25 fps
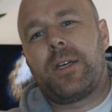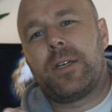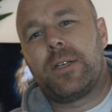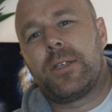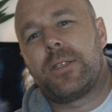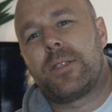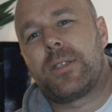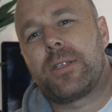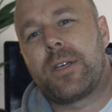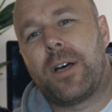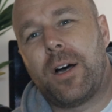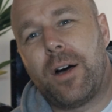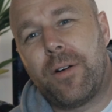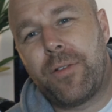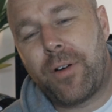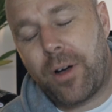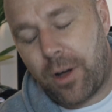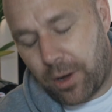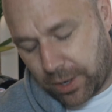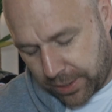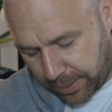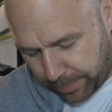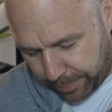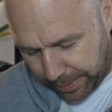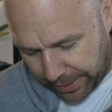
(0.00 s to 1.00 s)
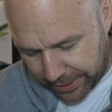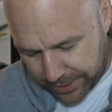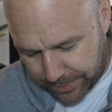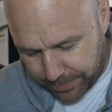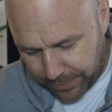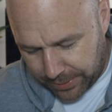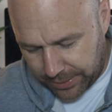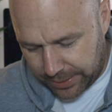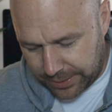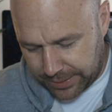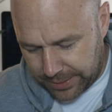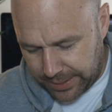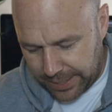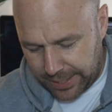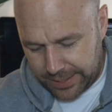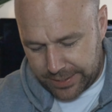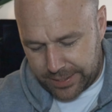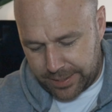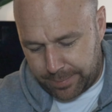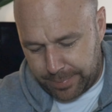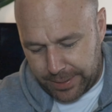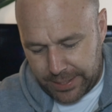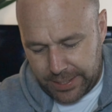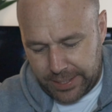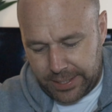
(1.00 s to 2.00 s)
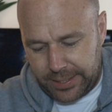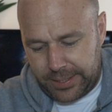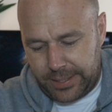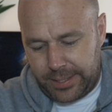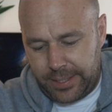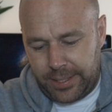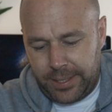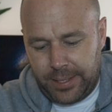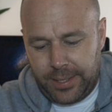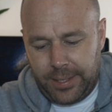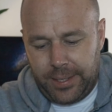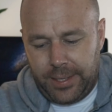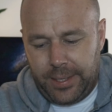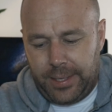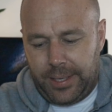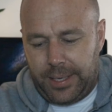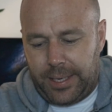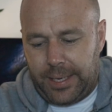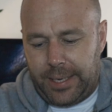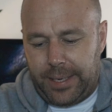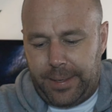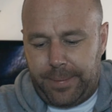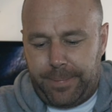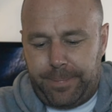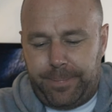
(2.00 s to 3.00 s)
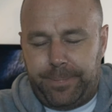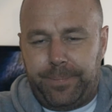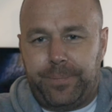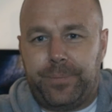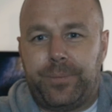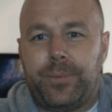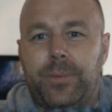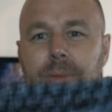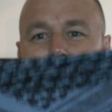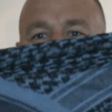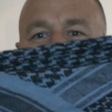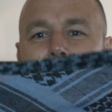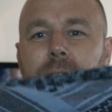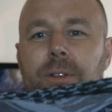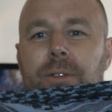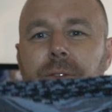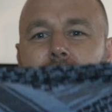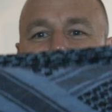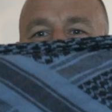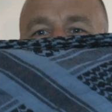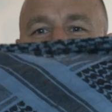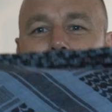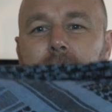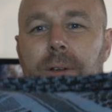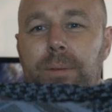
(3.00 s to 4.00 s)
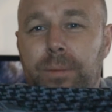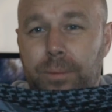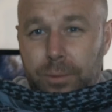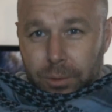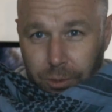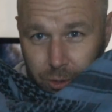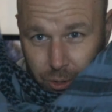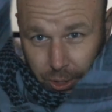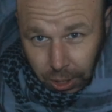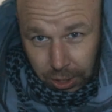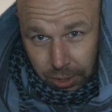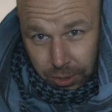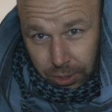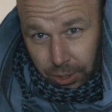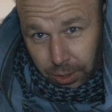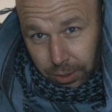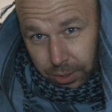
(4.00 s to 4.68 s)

a scarf, harking back to my days in the Middle East, for just to